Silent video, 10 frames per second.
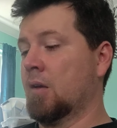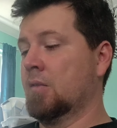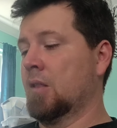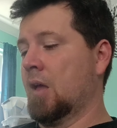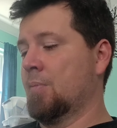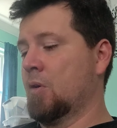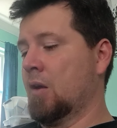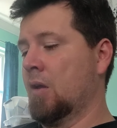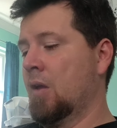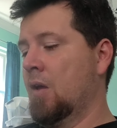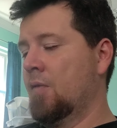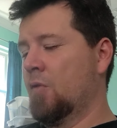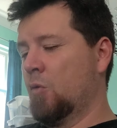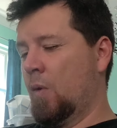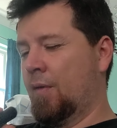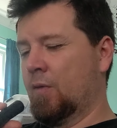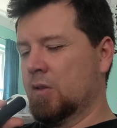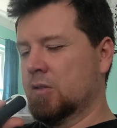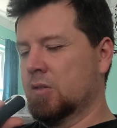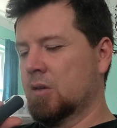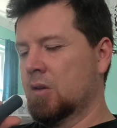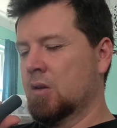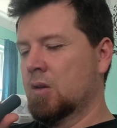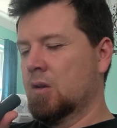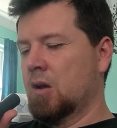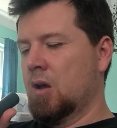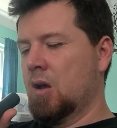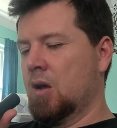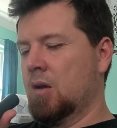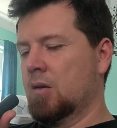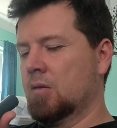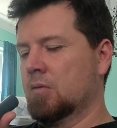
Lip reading: library for reference, uh,